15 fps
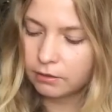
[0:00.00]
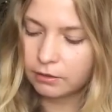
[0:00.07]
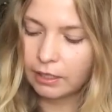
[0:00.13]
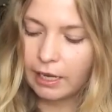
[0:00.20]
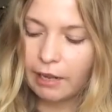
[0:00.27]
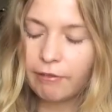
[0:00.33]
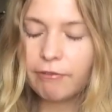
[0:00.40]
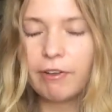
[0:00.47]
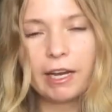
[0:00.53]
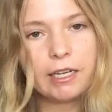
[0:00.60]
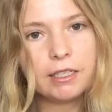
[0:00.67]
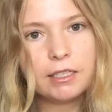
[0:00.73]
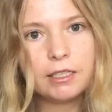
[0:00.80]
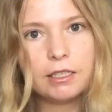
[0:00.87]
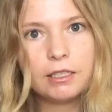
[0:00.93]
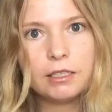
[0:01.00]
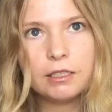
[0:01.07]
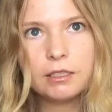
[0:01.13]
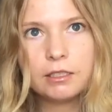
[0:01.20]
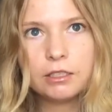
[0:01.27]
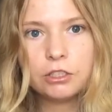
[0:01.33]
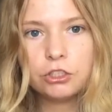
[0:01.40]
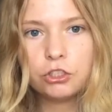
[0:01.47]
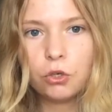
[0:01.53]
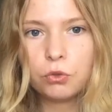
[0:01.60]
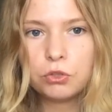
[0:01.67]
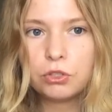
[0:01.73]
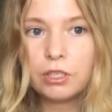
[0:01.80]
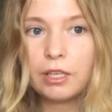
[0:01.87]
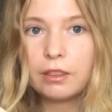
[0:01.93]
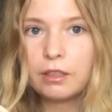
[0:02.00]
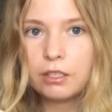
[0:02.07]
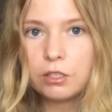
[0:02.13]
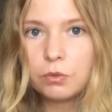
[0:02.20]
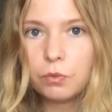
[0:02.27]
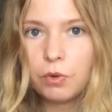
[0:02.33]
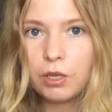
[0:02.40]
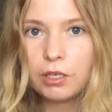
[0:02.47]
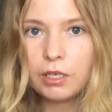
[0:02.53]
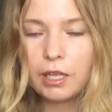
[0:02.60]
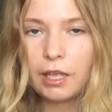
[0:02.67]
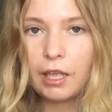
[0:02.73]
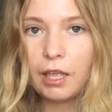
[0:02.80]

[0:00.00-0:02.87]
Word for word: that I finally chose to get this one